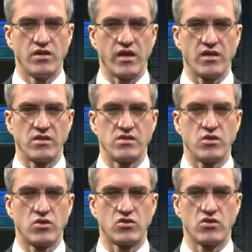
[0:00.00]
connectors
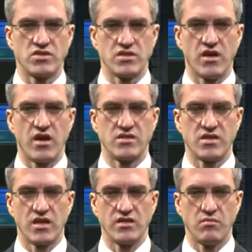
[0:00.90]
across an
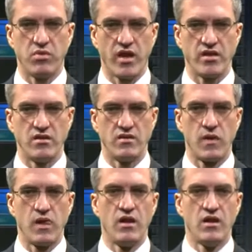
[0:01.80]
isolator plane.
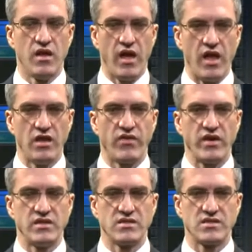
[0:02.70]

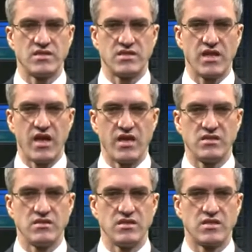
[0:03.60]
Elevators and
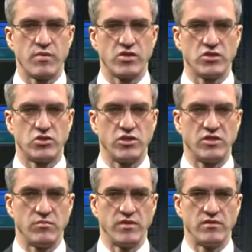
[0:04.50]
stairs need special
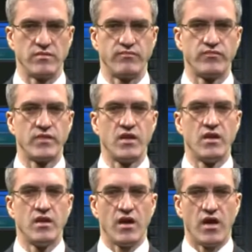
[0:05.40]
treatment.
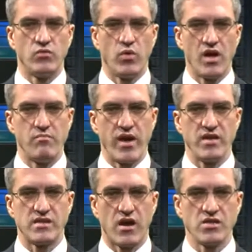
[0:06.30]
And where
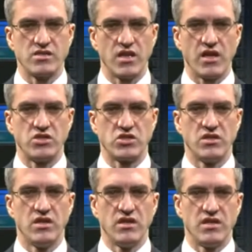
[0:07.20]
base
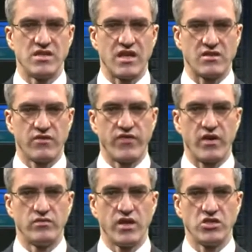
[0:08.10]
isolation is at the
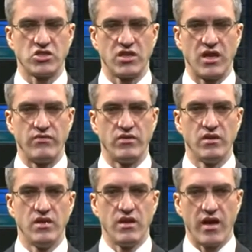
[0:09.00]
foundation
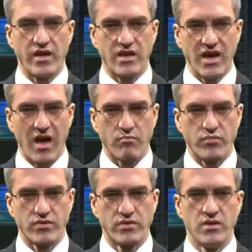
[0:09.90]
level, a gap